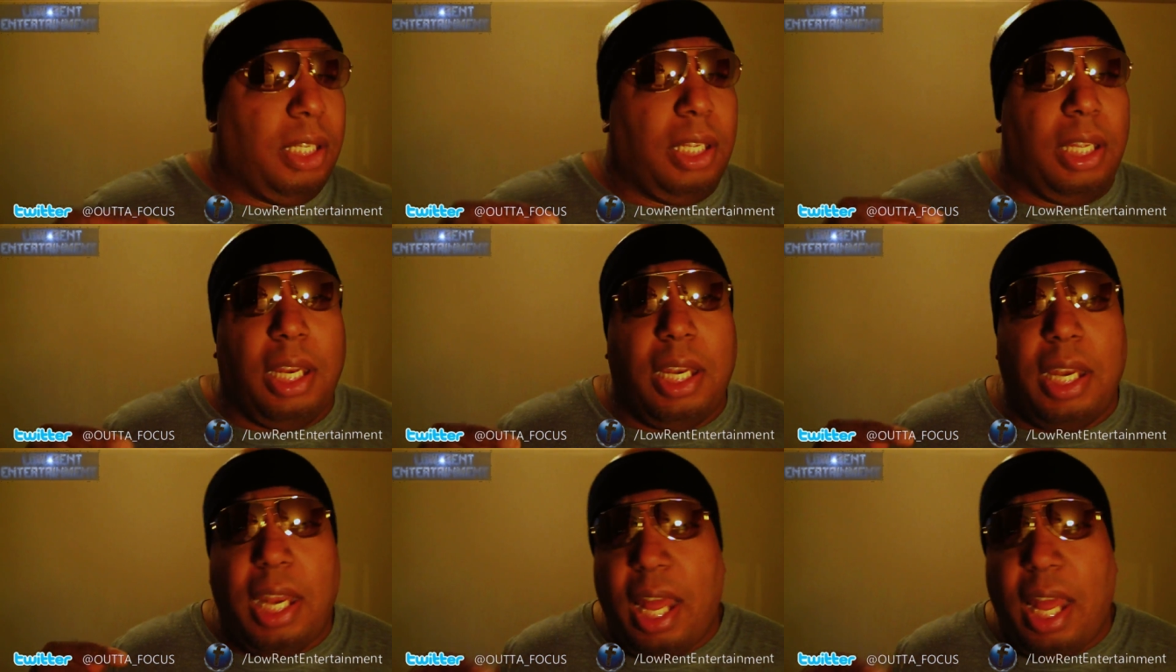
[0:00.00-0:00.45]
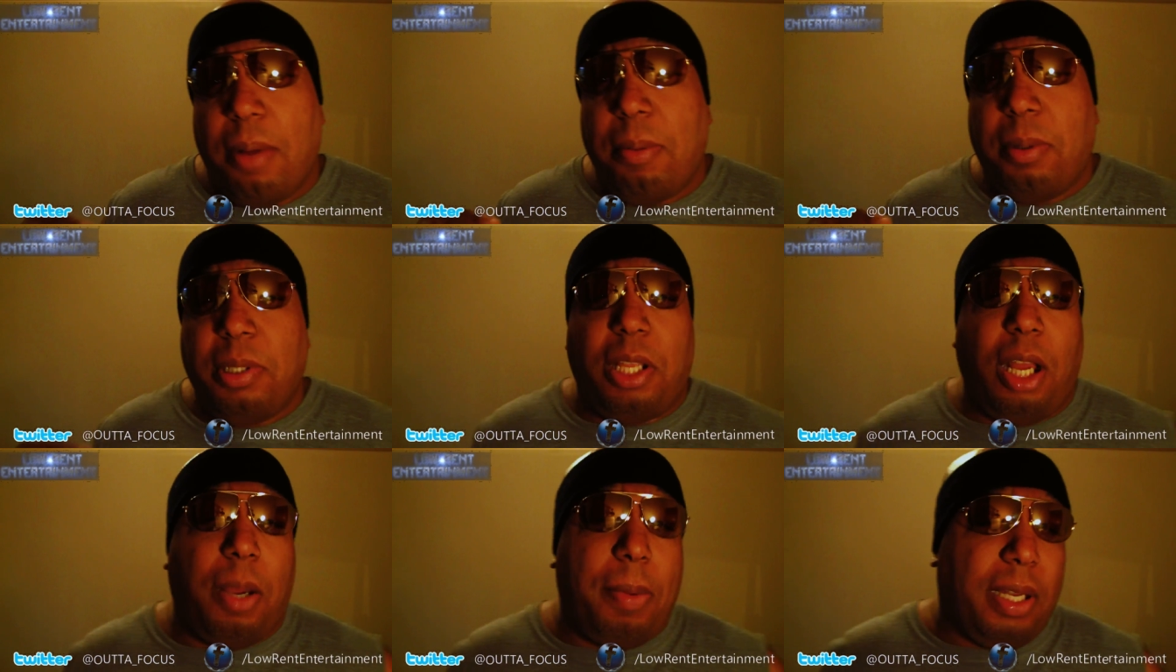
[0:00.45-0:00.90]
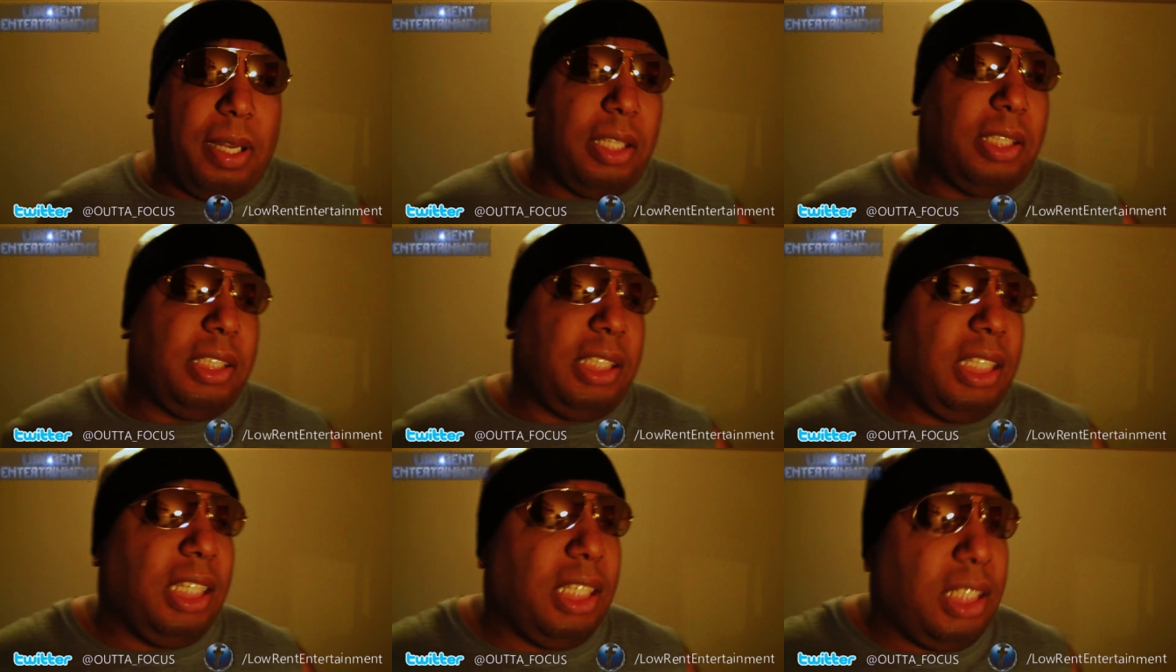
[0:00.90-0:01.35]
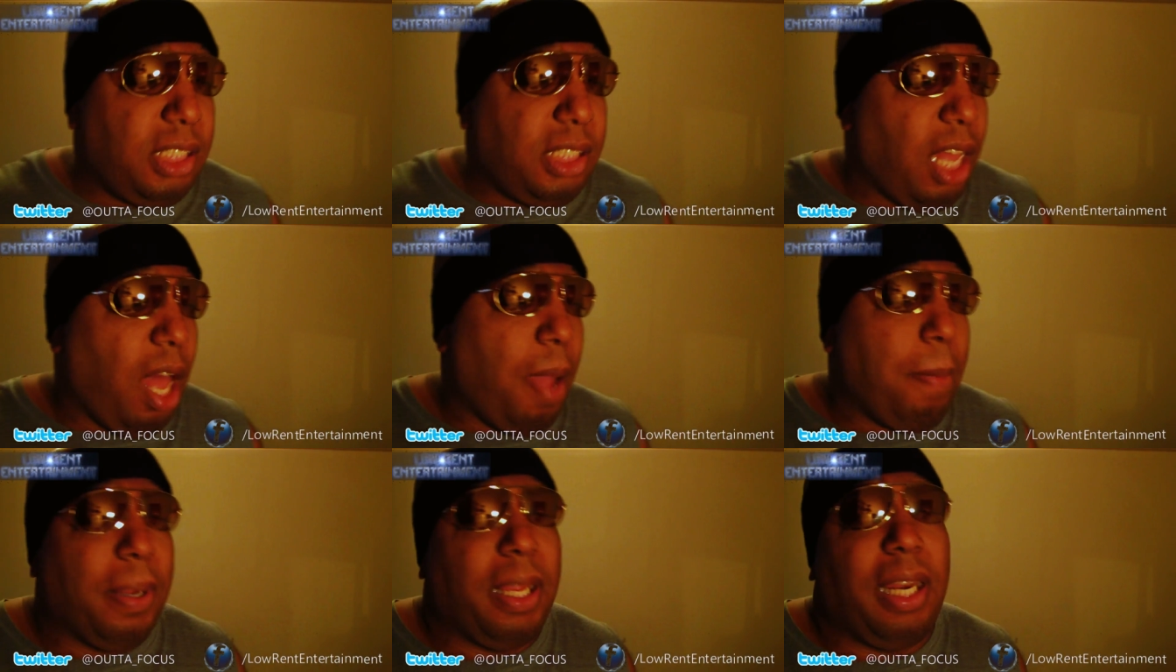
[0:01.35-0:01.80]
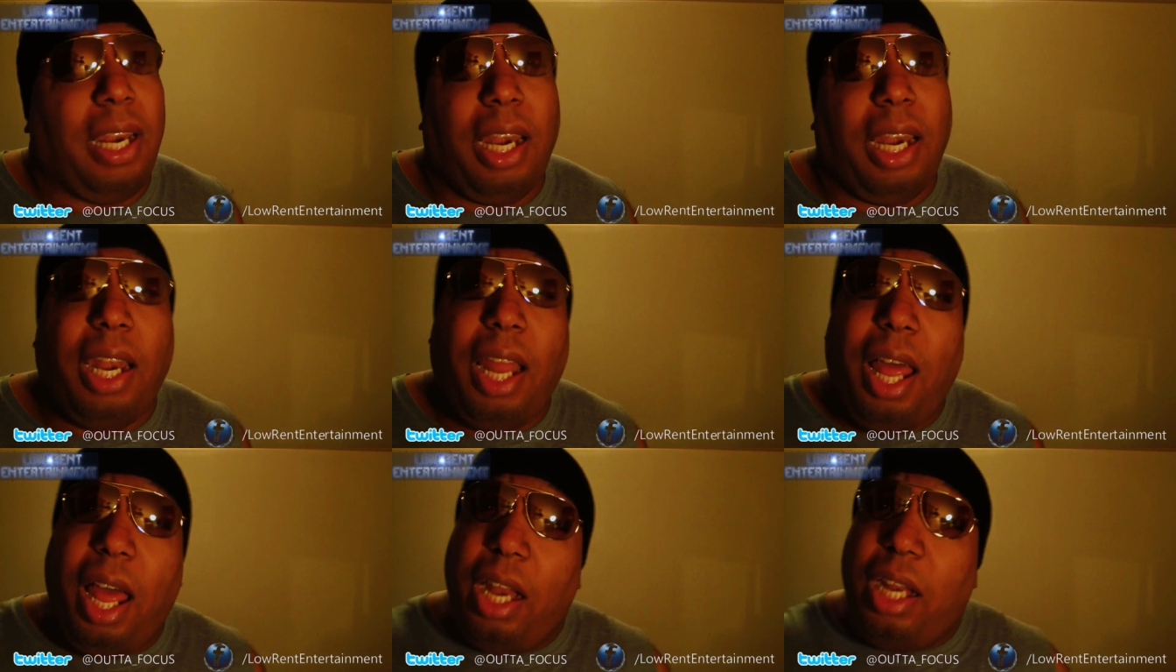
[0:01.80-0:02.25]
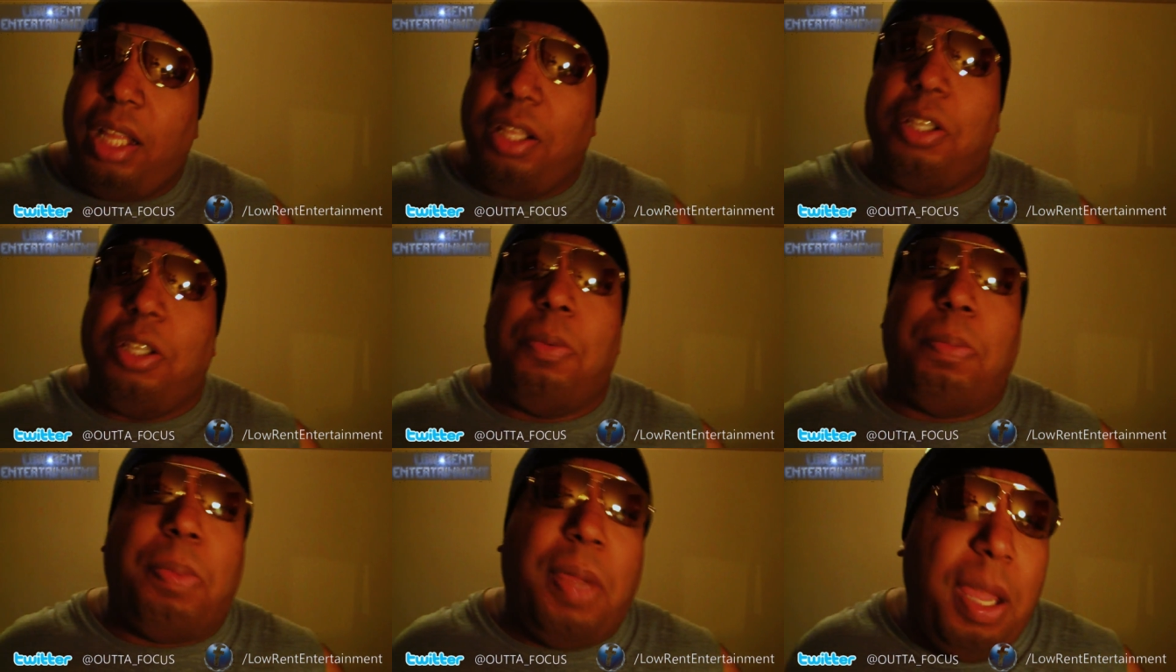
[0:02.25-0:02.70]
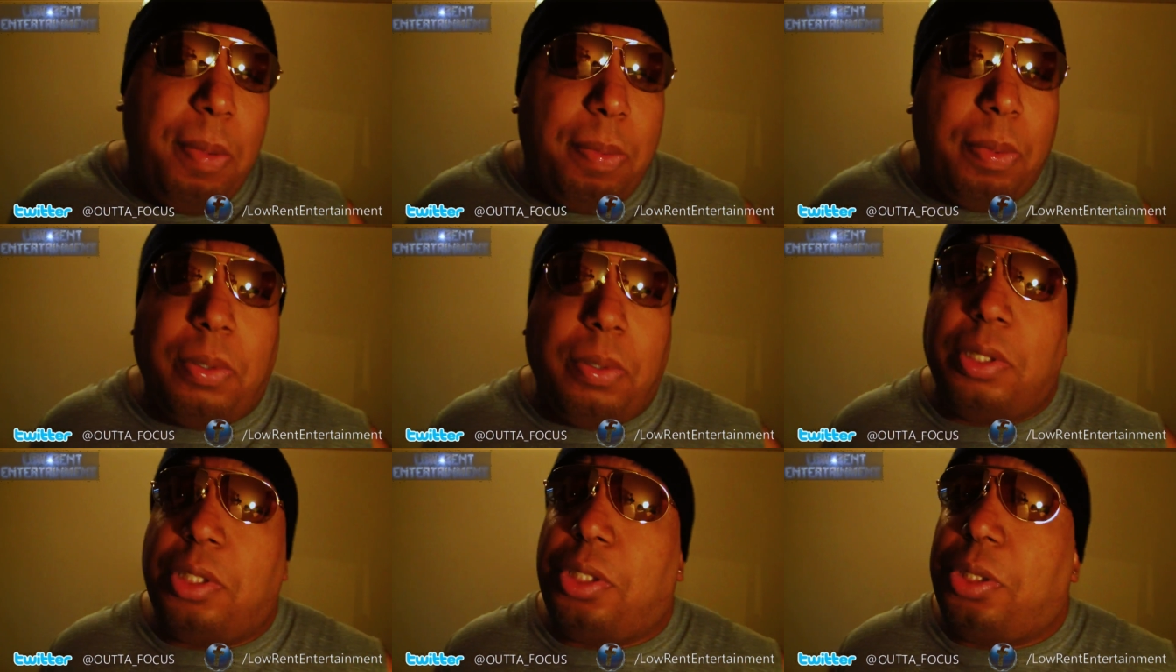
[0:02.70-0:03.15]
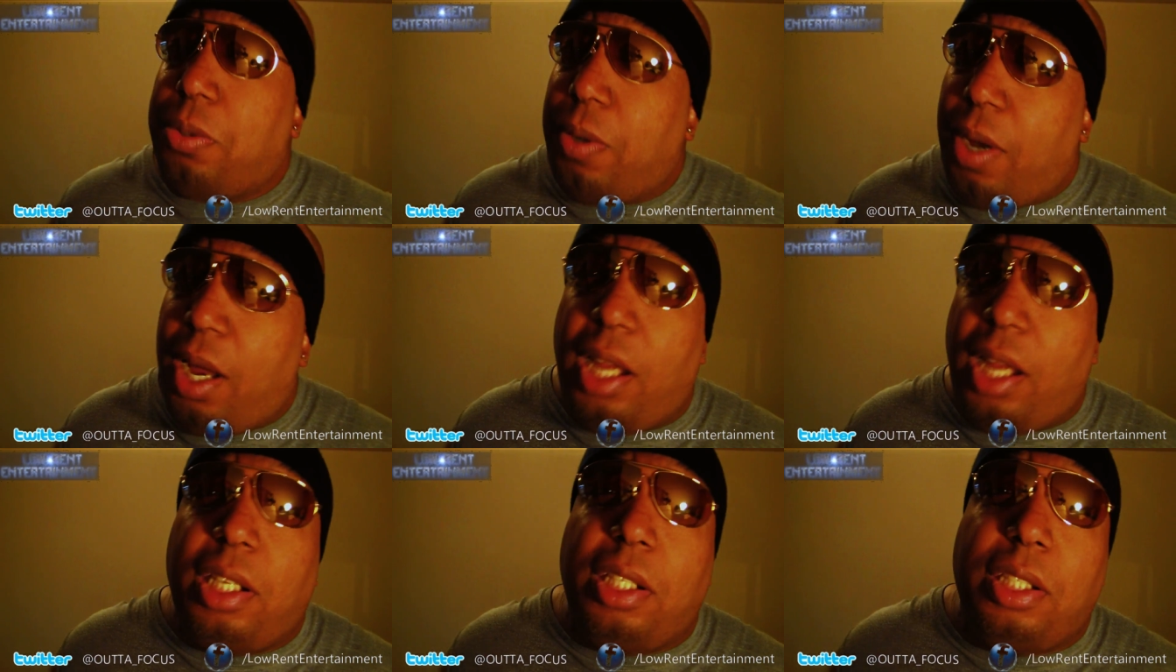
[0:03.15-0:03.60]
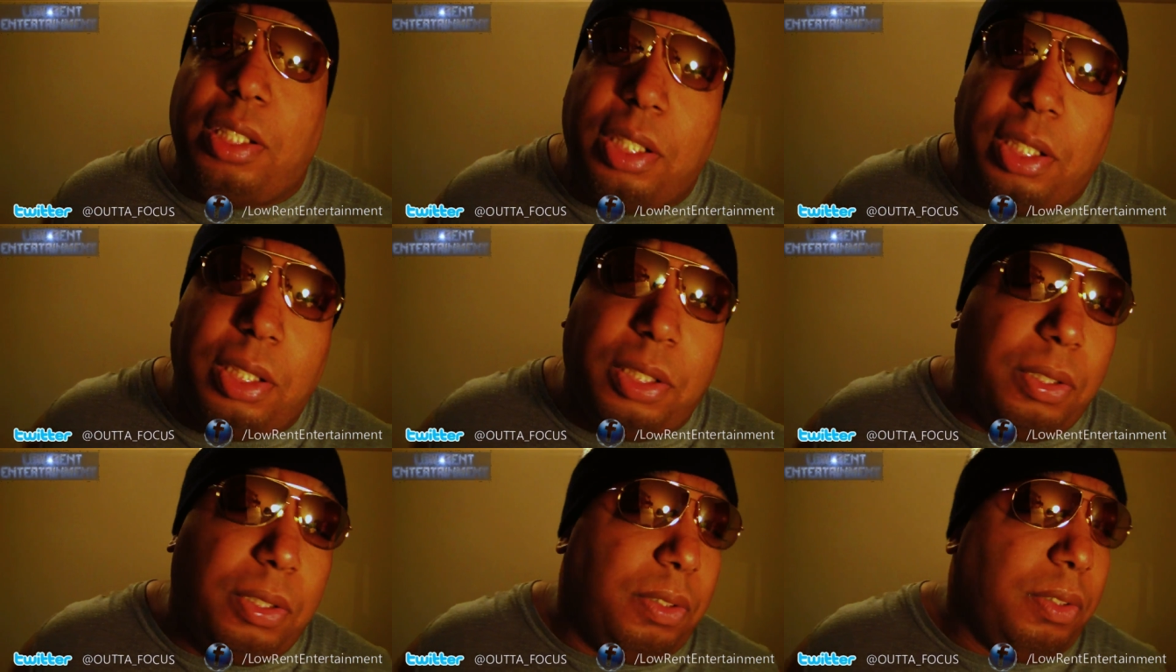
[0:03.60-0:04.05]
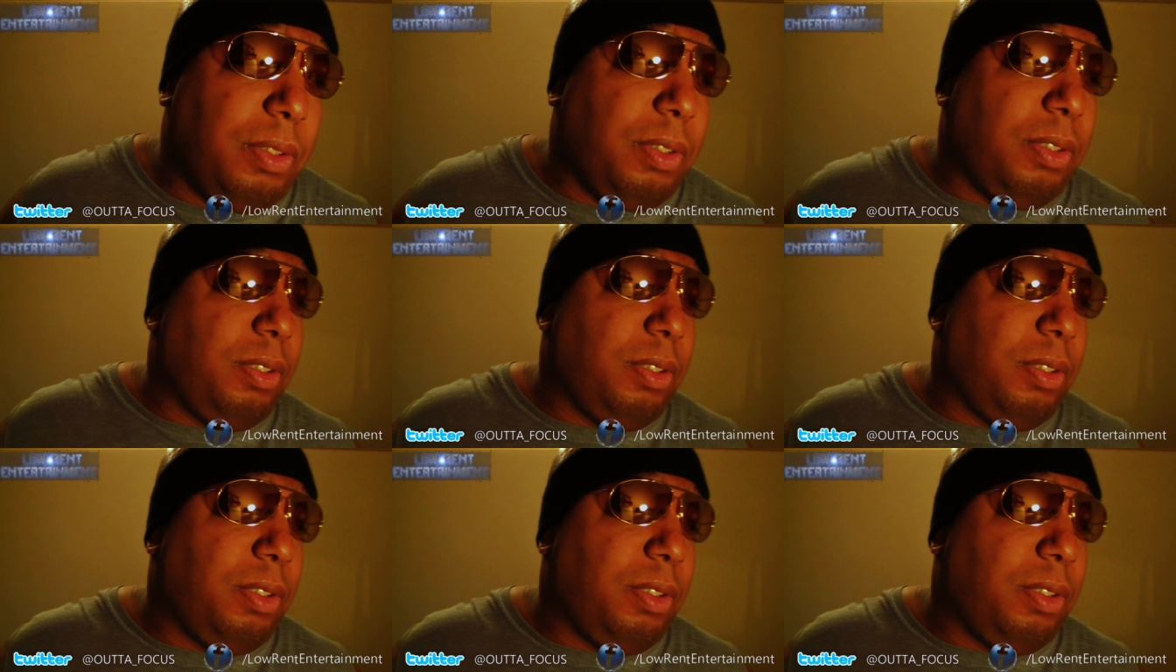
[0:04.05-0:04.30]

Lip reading: And now I'm gonna talk about a serious topic that a lot of you people are trying to do.